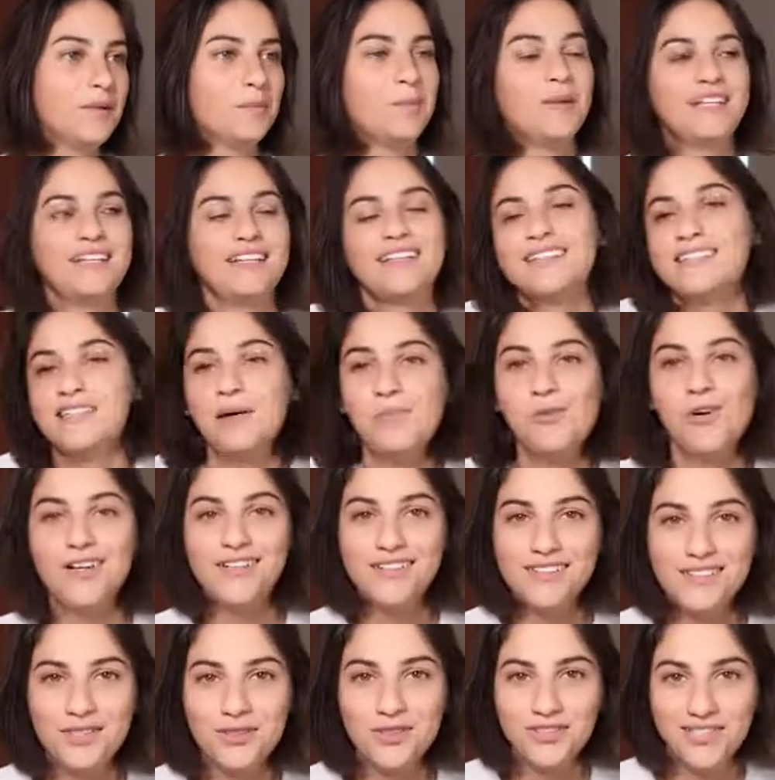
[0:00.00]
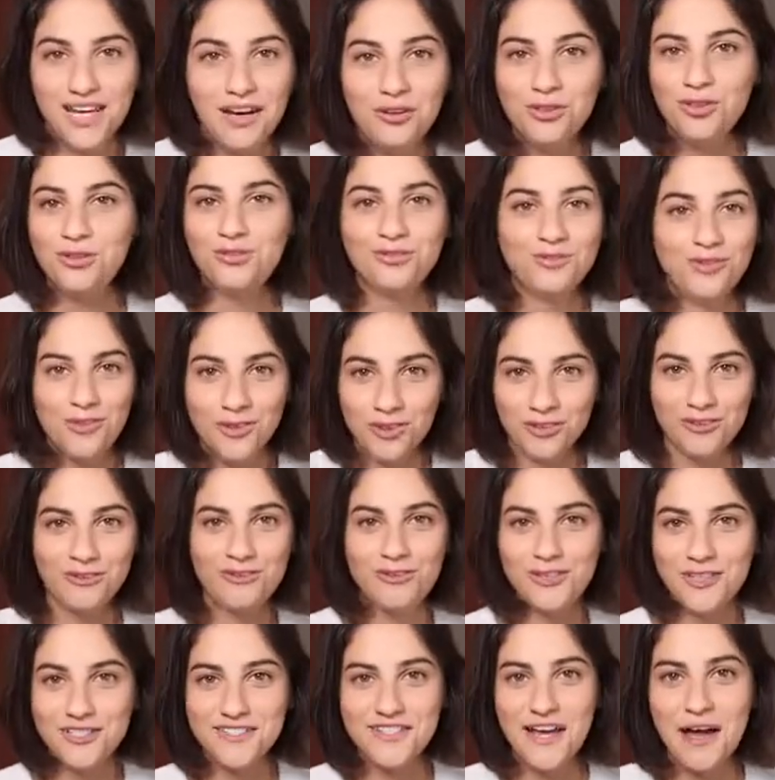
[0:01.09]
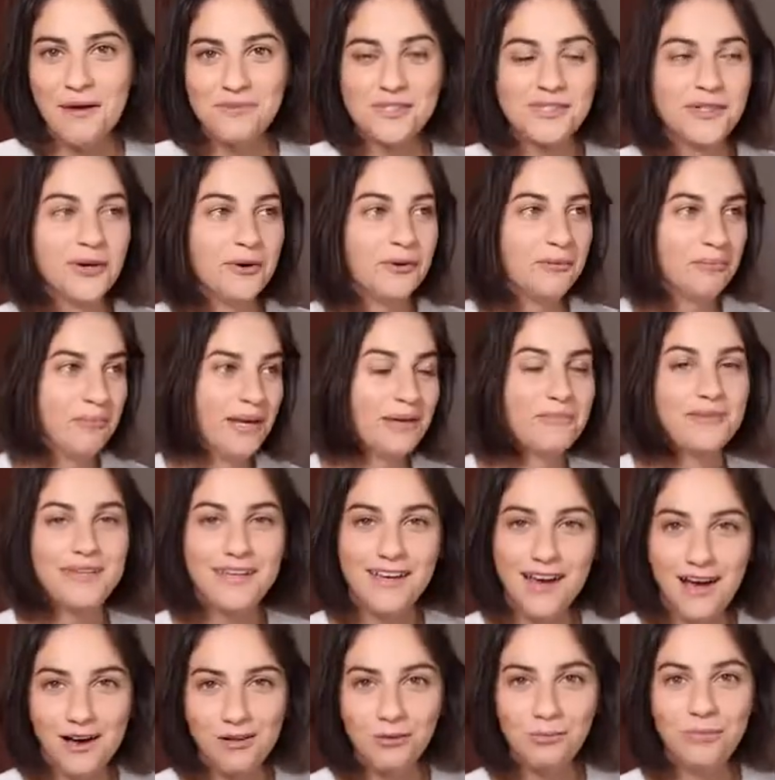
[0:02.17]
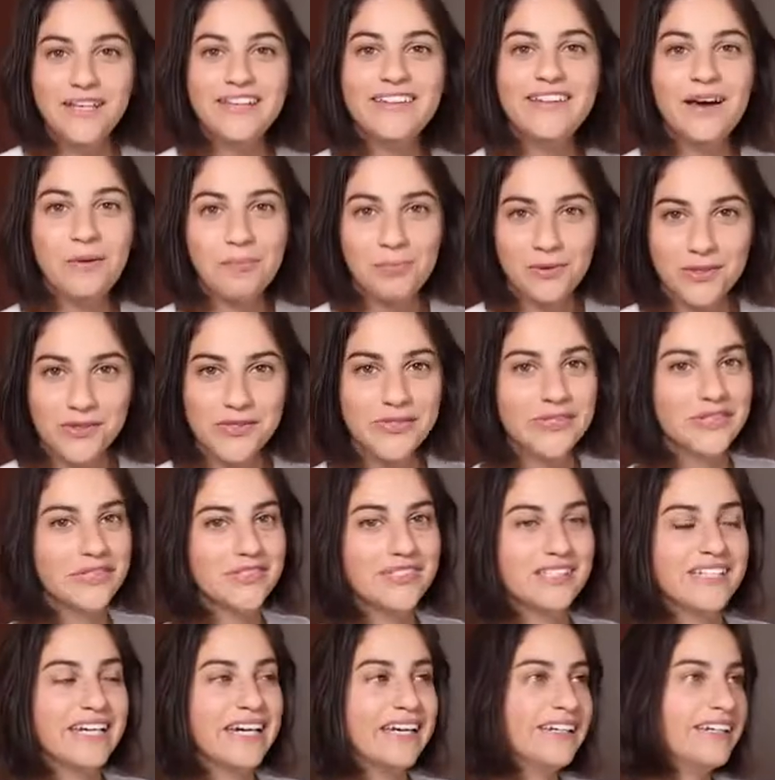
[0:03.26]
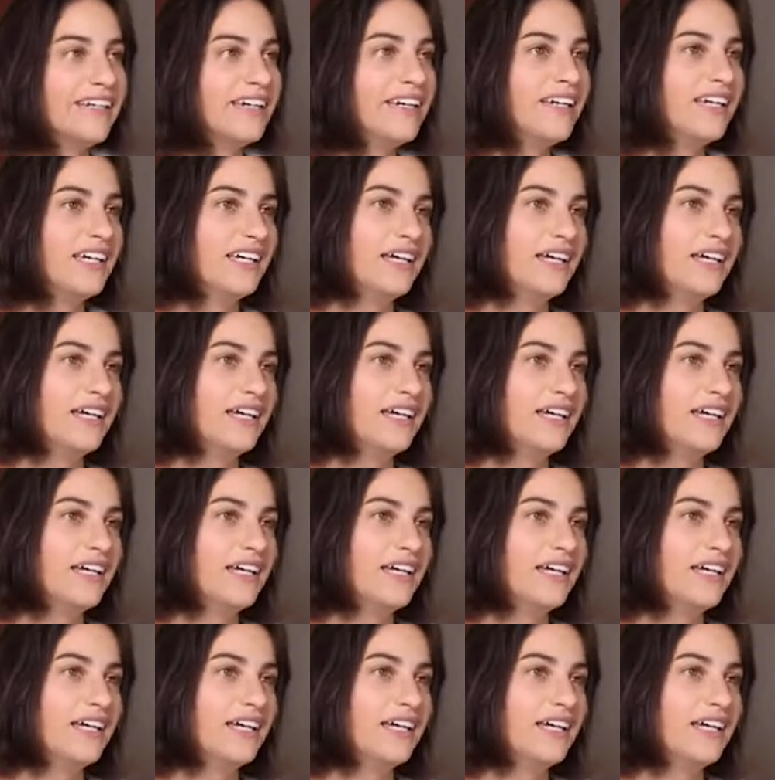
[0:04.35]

but someone needs to tell you for the first time, so maybe I'll be that person today.